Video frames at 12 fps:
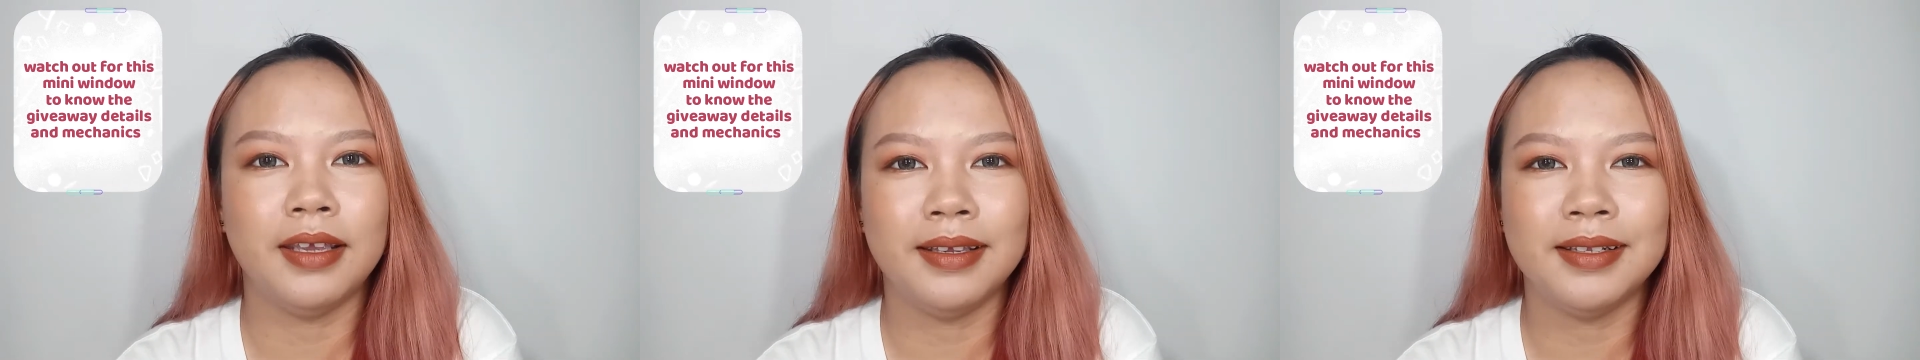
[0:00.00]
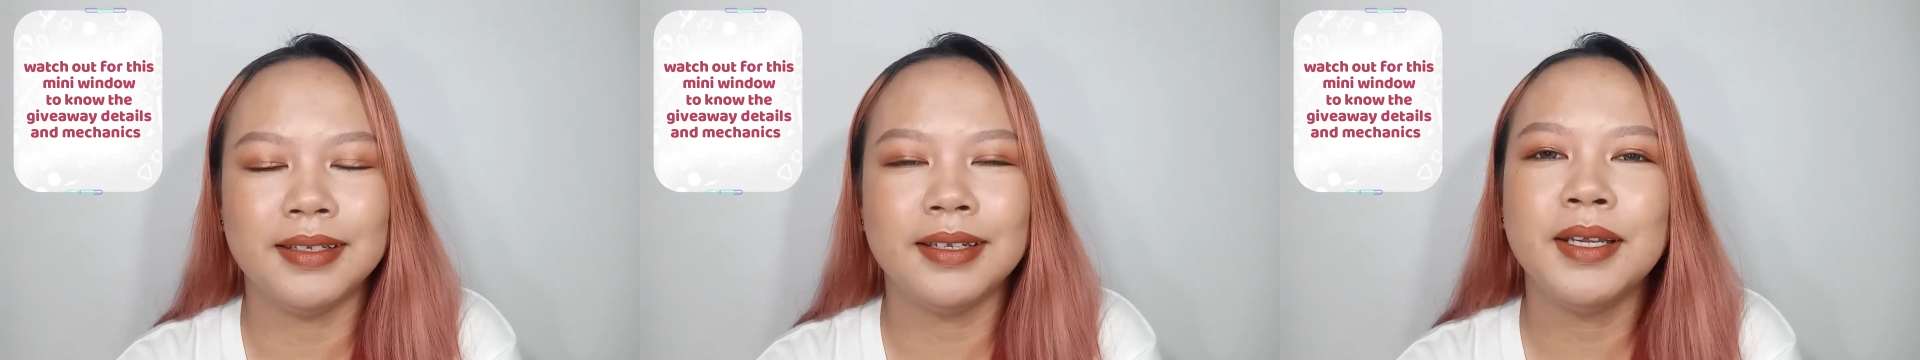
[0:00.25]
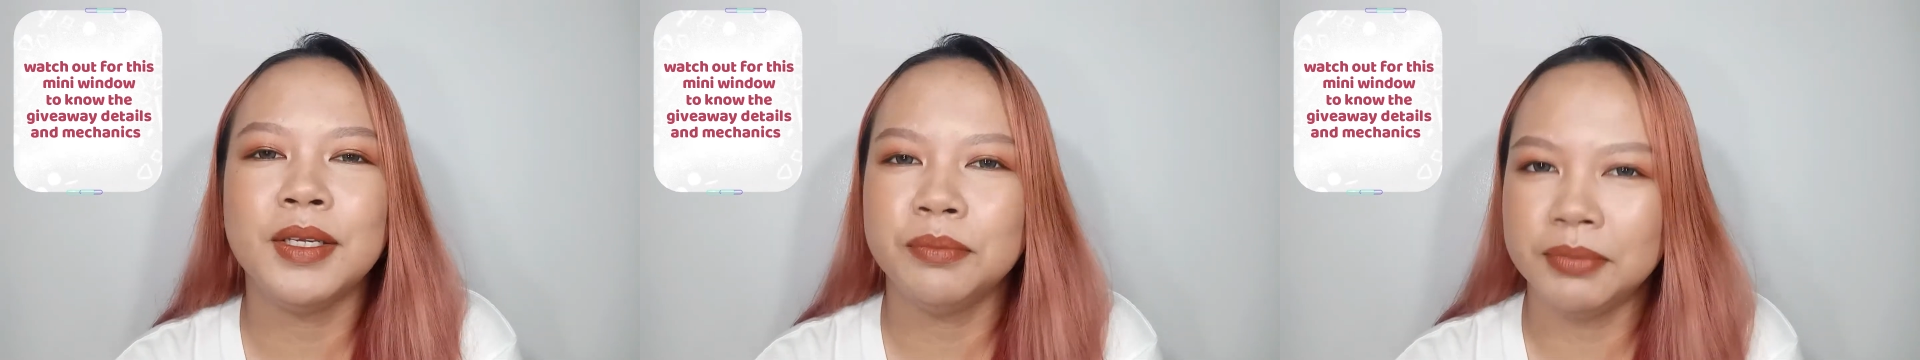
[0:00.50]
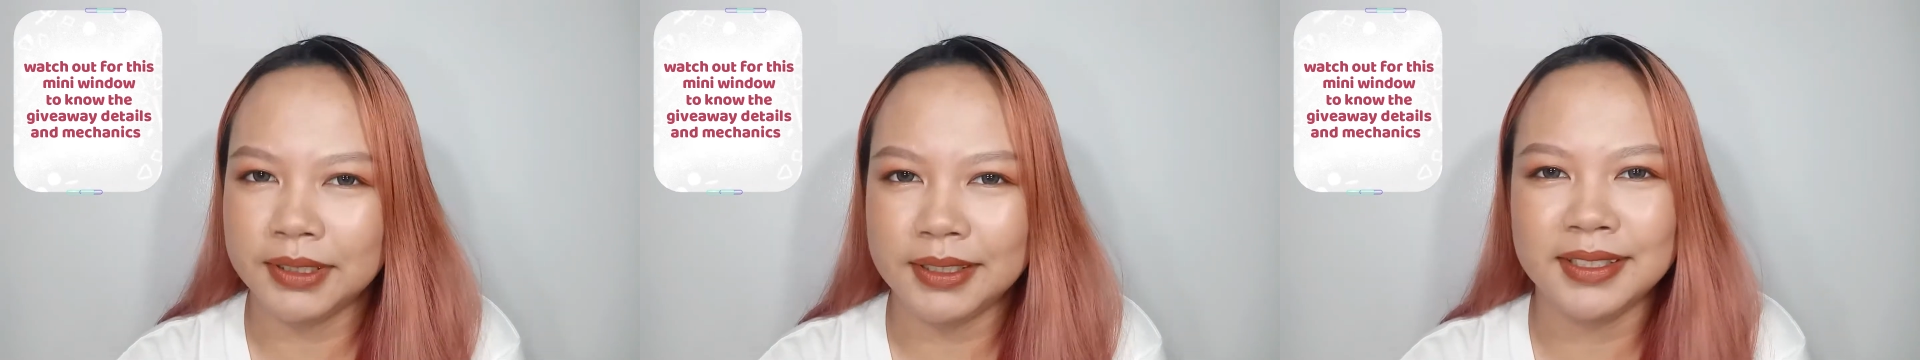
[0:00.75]
then
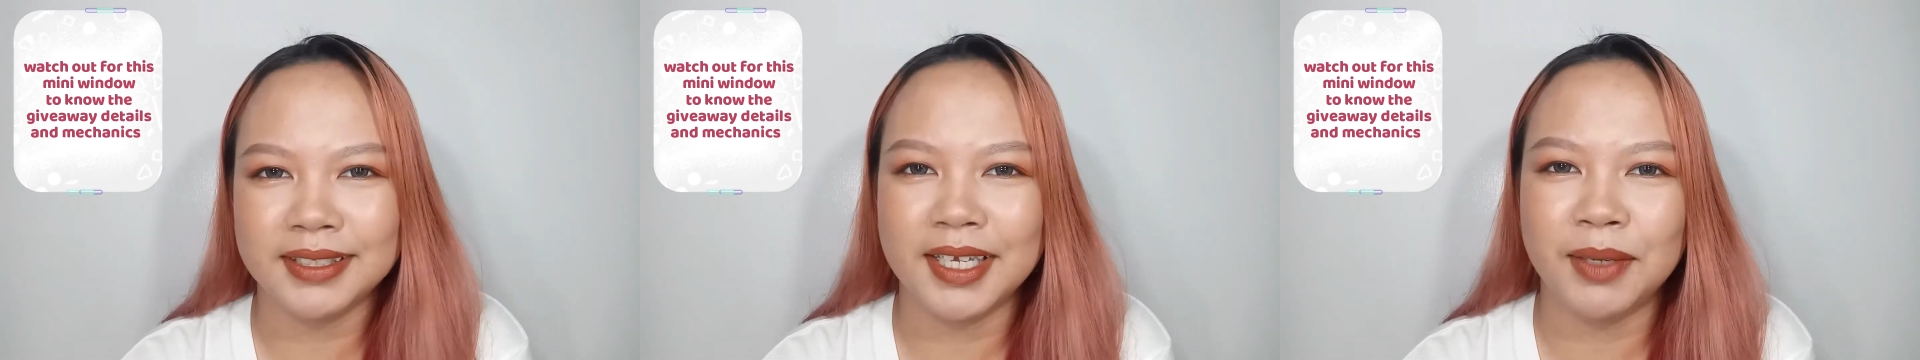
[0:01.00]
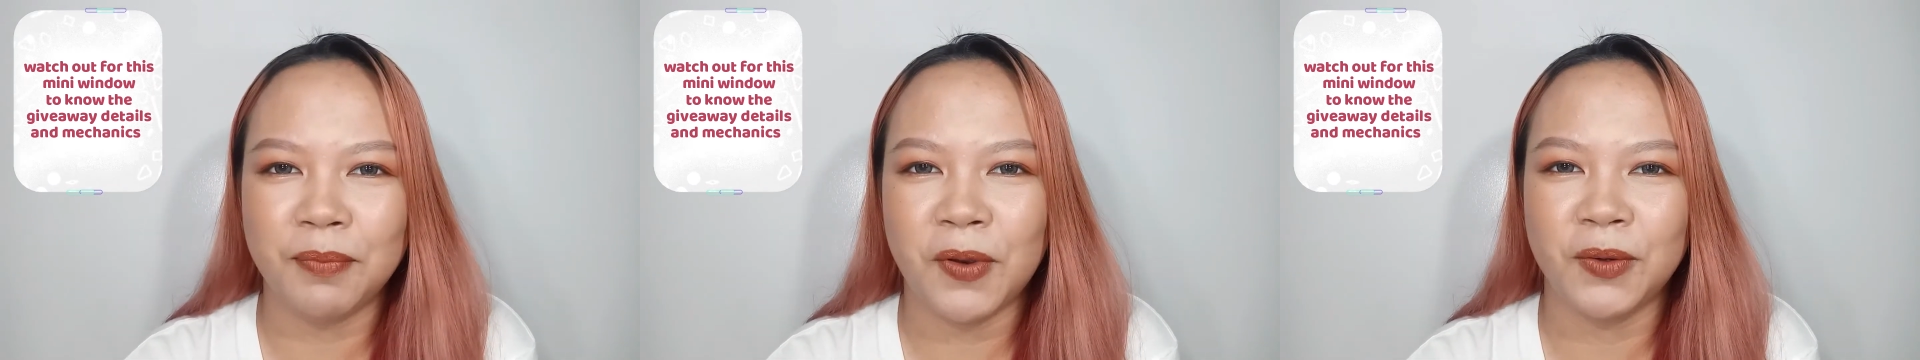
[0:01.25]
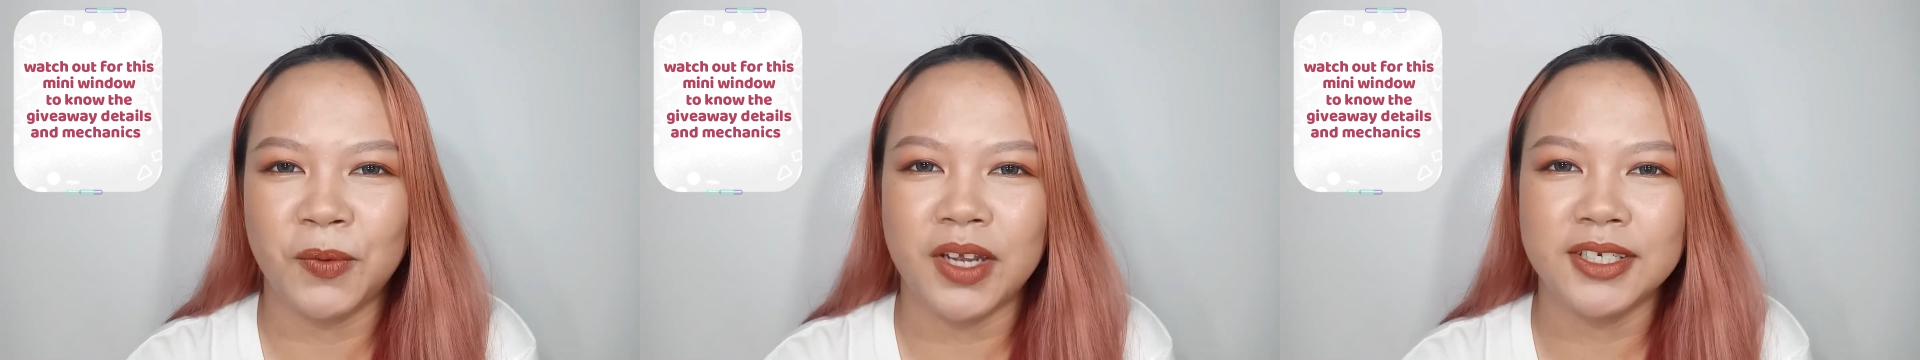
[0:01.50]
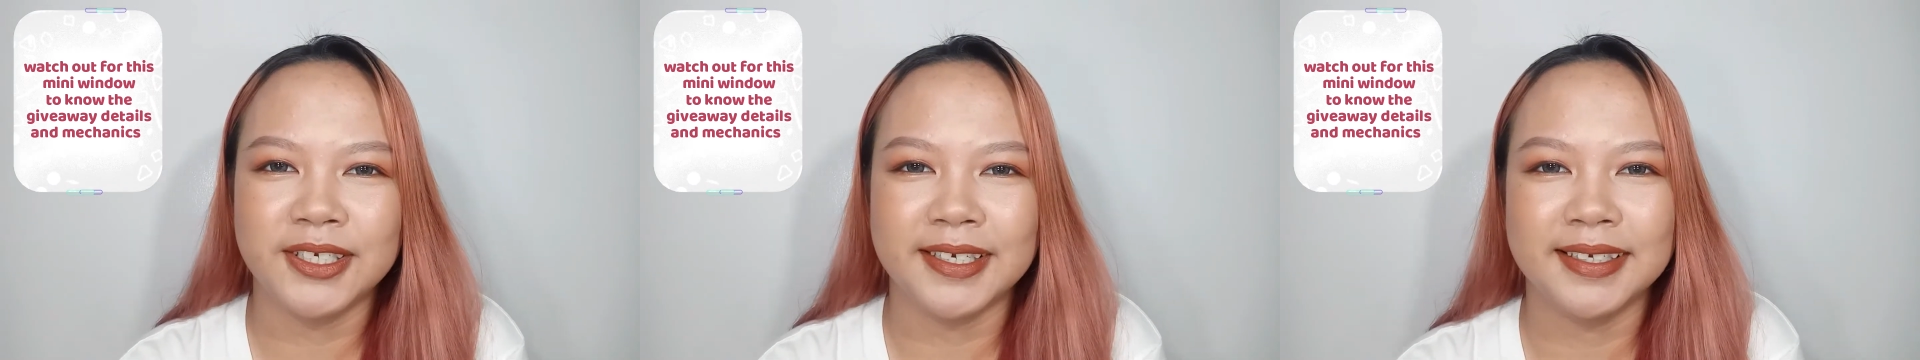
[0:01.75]
please keep on
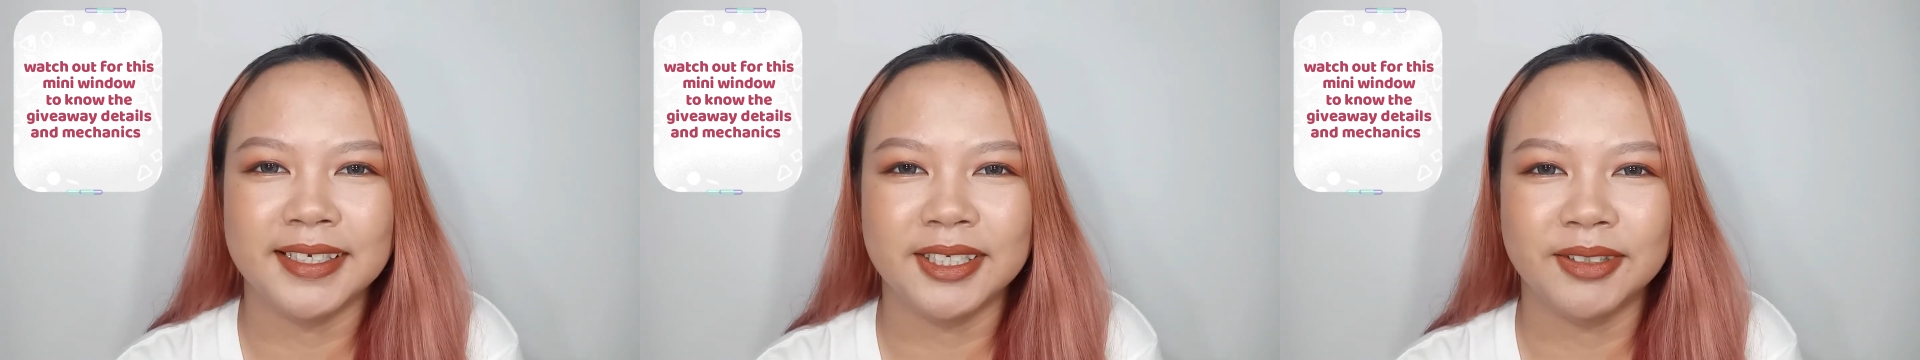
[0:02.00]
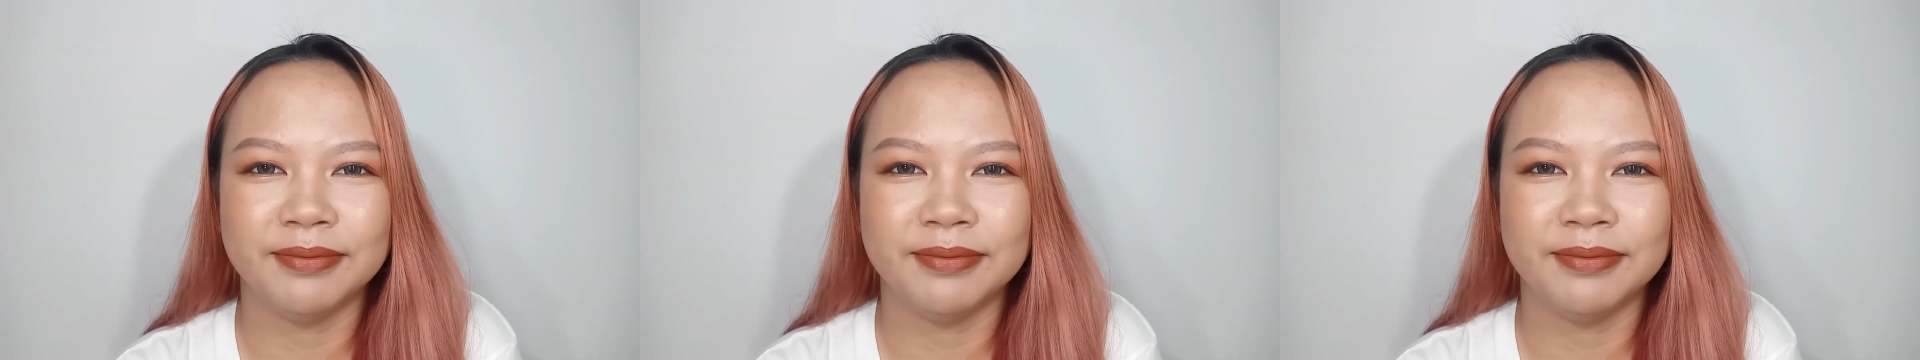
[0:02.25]
watching.